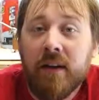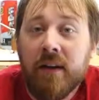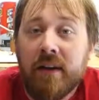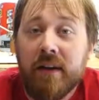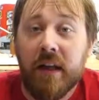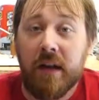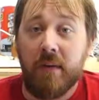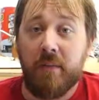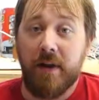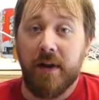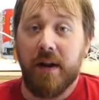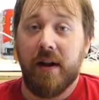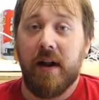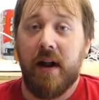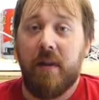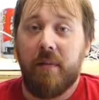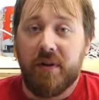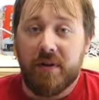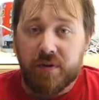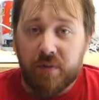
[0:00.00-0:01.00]
Now, depending on
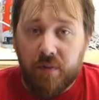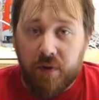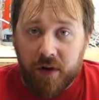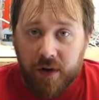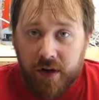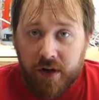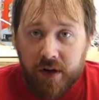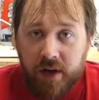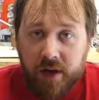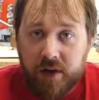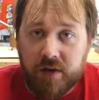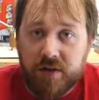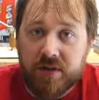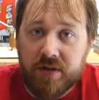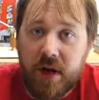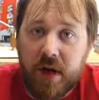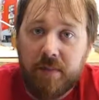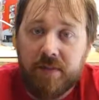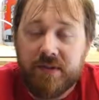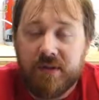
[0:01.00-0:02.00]
how much work your
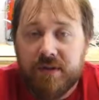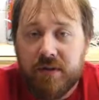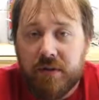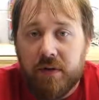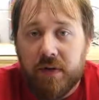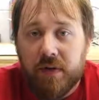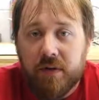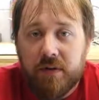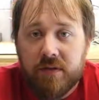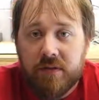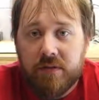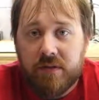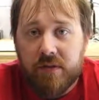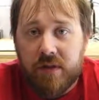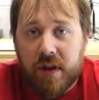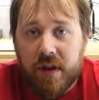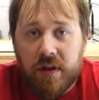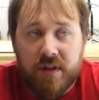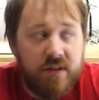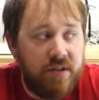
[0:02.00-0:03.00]
shop is doing to
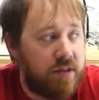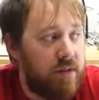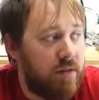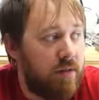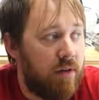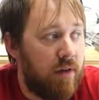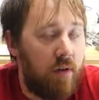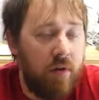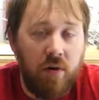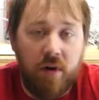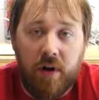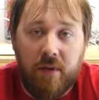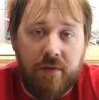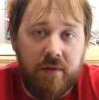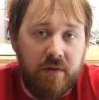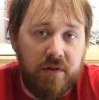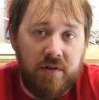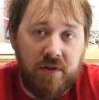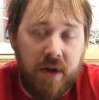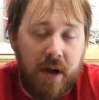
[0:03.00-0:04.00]
the engine, or if
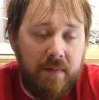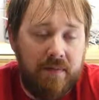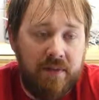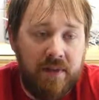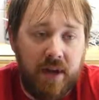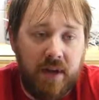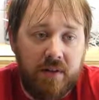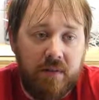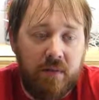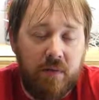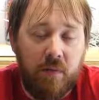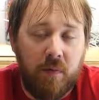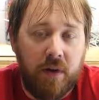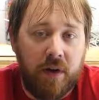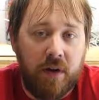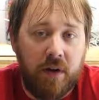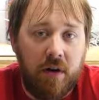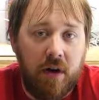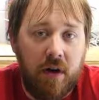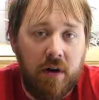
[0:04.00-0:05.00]
your shop's not doing
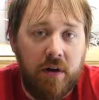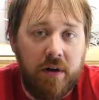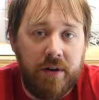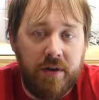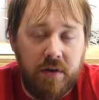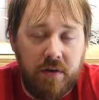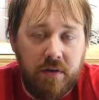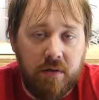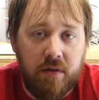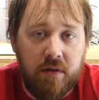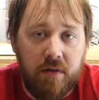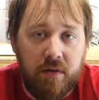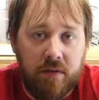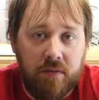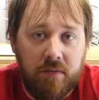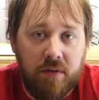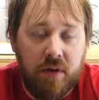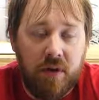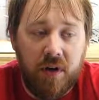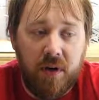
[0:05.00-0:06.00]
work at all and
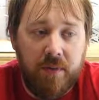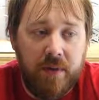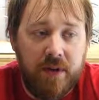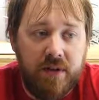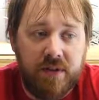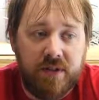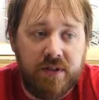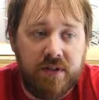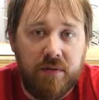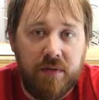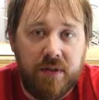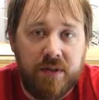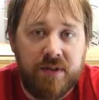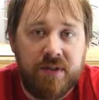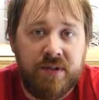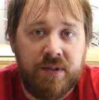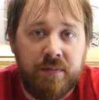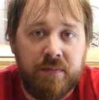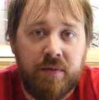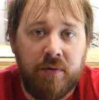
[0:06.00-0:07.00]
you're going to be just doing a
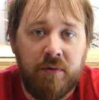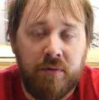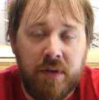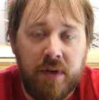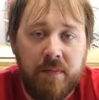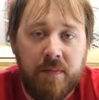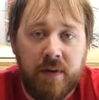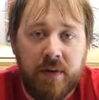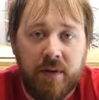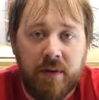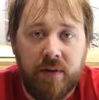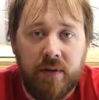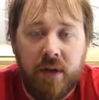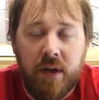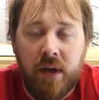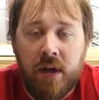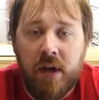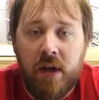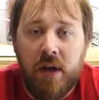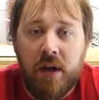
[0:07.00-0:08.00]
simple rebuild,
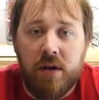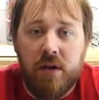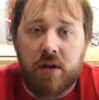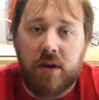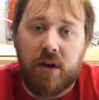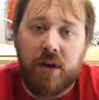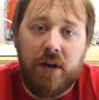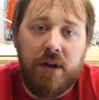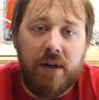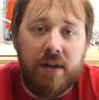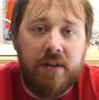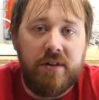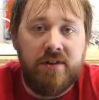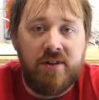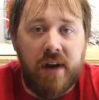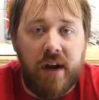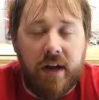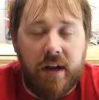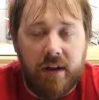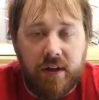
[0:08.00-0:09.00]
you're going to need to
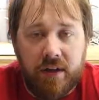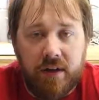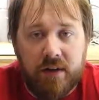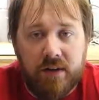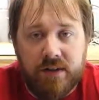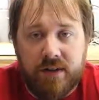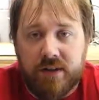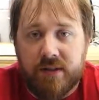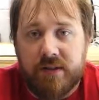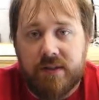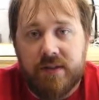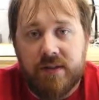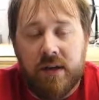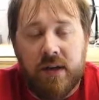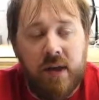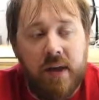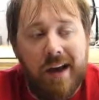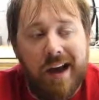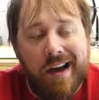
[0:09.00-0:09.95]
check clearances.